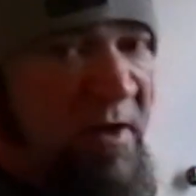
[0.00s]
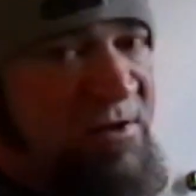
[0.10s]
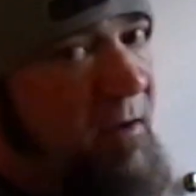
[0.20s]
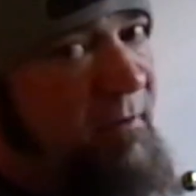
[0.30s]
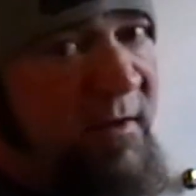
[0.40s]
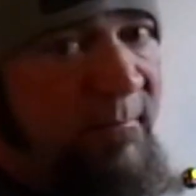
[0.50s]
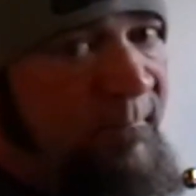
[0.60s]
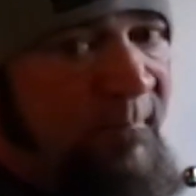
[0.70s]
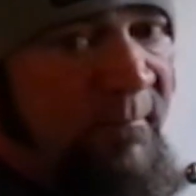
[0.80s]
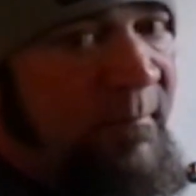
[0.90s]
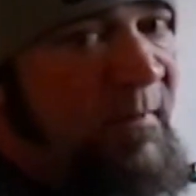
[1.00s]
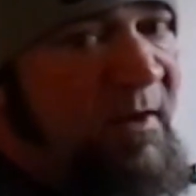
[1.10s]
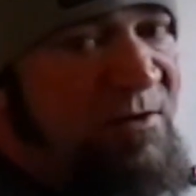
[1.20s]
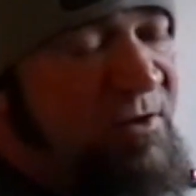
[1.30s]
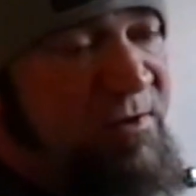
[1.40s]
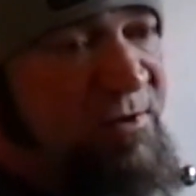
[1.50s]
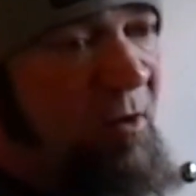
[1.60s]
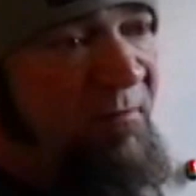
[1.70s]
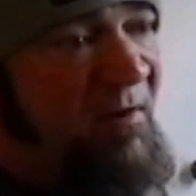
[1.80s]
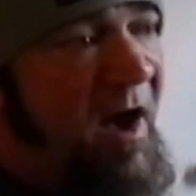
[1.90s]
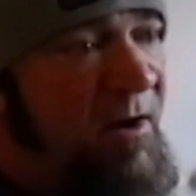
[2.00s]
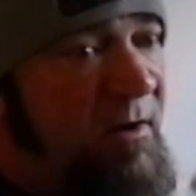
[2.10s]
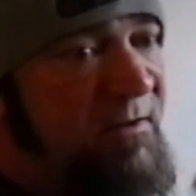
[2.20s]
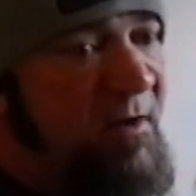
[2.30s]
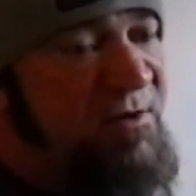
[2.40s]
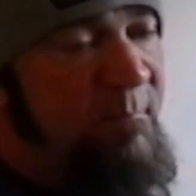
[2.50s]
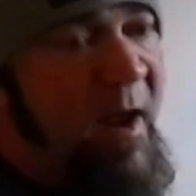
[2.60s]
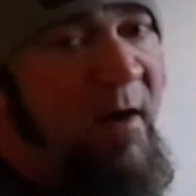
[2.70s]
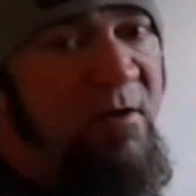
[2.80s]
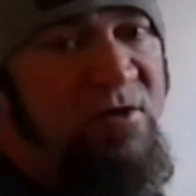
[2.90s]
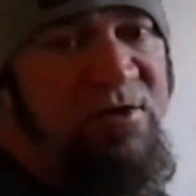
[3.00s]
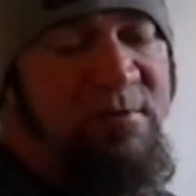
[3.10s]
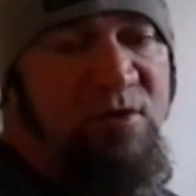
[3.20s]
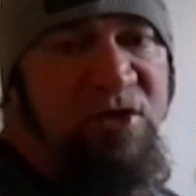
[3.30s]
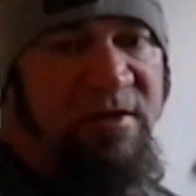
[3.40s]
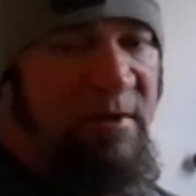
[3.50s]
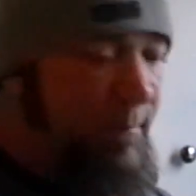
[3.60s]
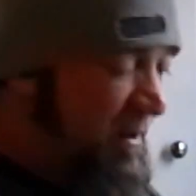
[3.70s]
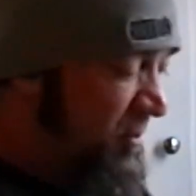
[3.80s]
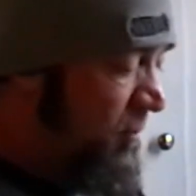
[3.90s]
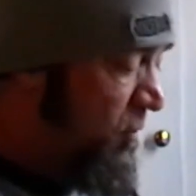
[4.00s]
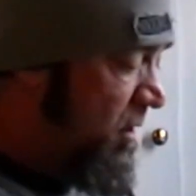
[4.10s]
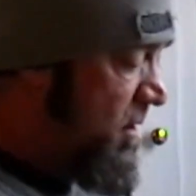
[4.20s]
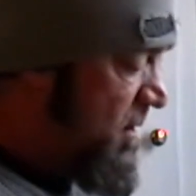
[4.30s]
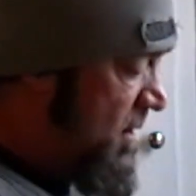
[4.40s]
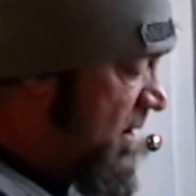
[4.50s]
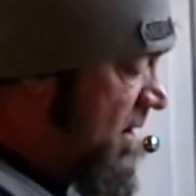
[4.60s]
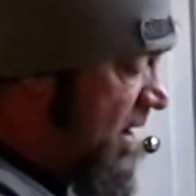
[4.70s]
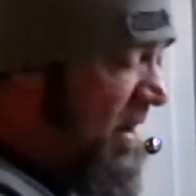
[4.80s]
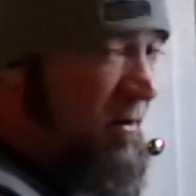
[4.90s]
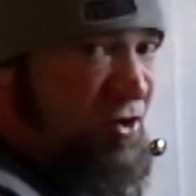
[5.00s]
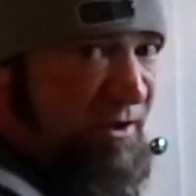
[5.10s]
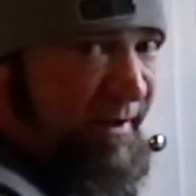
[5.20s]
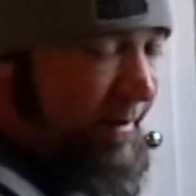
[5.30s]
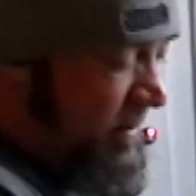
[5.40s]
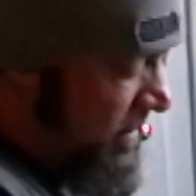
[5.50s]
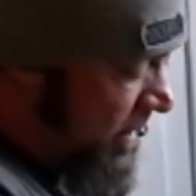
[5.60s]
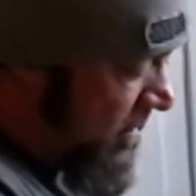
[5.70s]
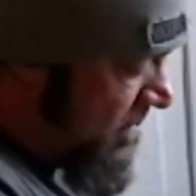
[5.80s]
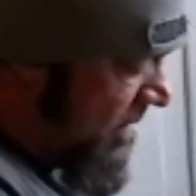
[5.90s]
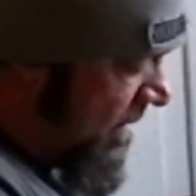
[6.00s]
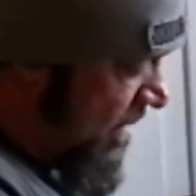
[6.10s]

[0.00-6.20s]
the rest of it is just all fodder. It doesn't matter. It's just some shit to give me a little more energy, you know.